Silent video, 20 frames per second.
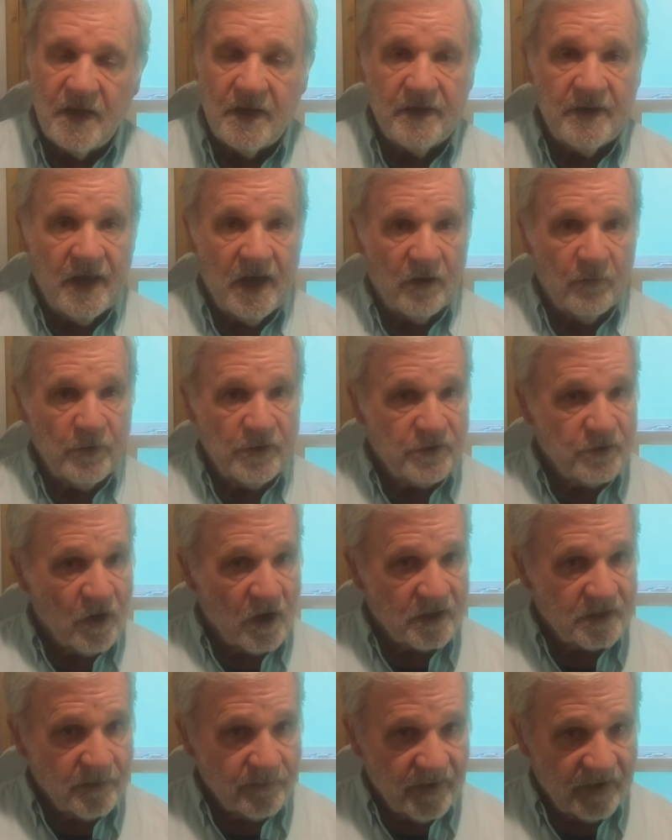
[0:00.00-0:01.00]
Now we
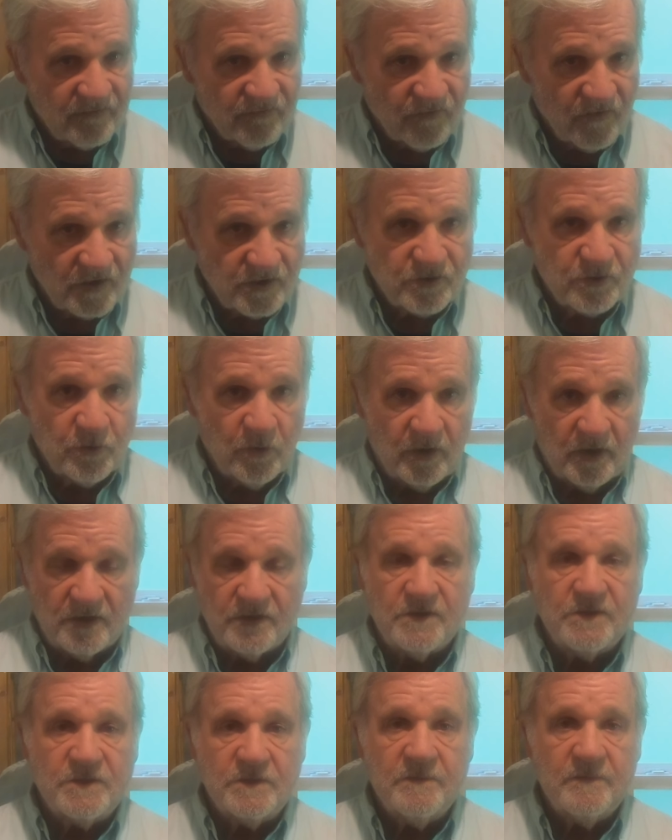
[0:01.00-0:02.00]
talked about flush
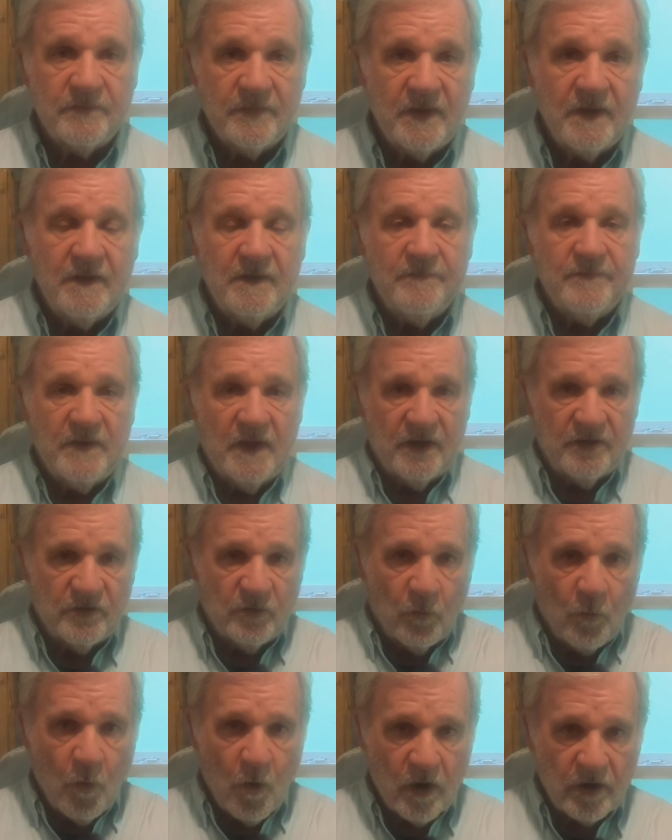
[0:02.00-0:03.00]
toilets and the
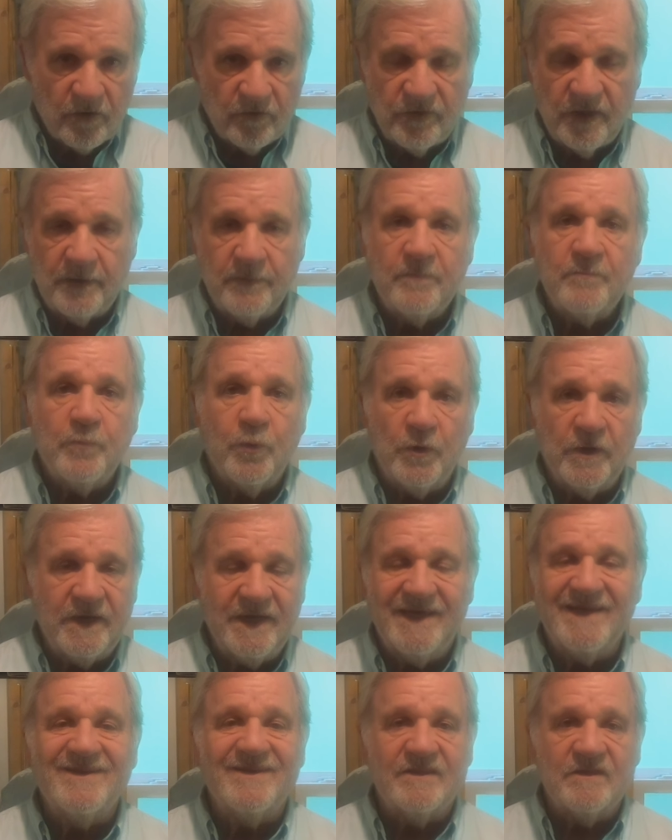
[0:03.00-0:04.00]
water they put
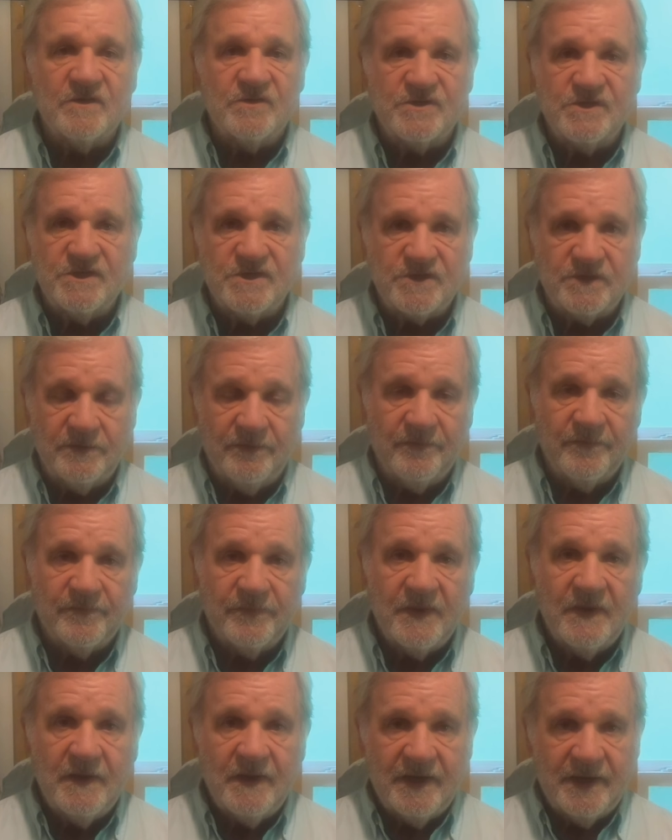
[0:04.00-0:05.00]
into the system
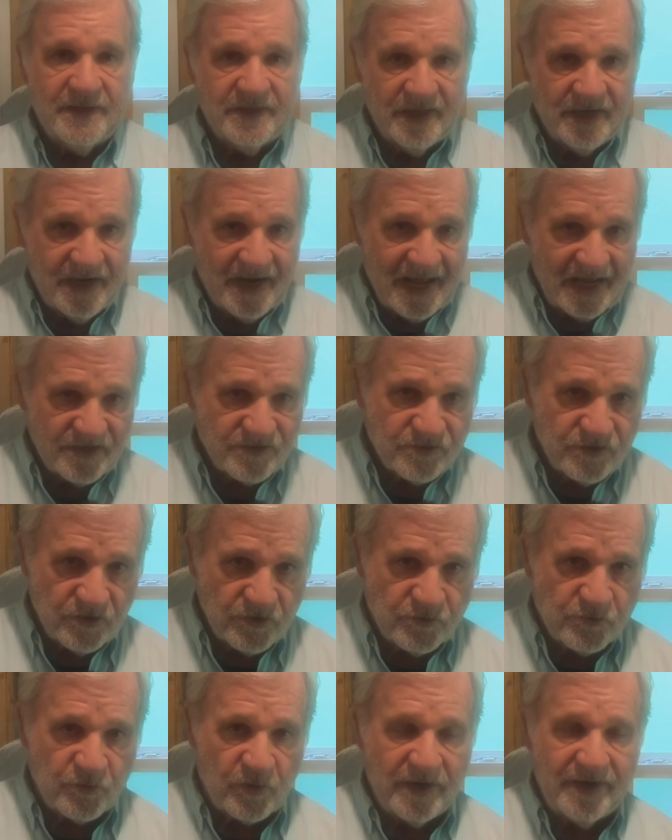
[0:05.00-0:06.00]
and that it has to
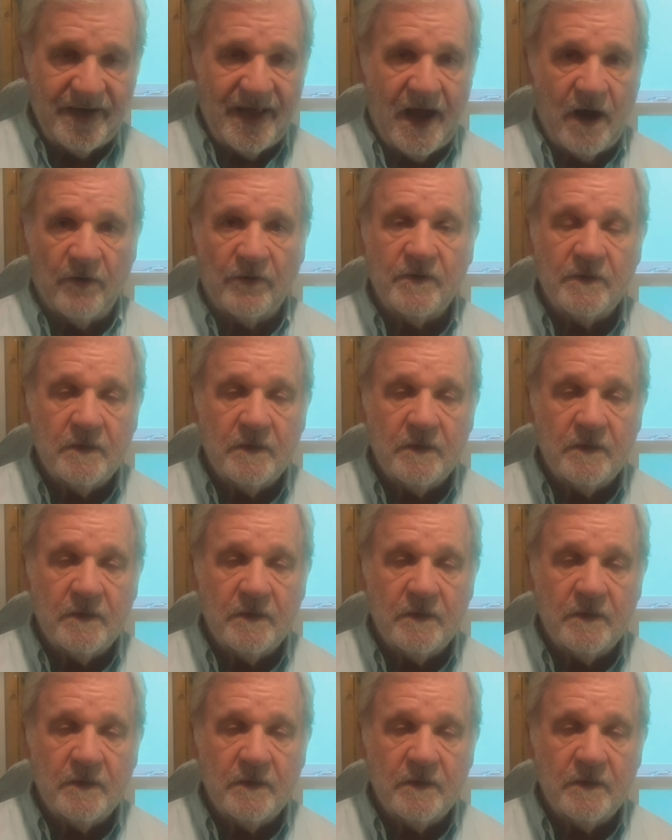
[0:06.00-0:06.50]
drain out.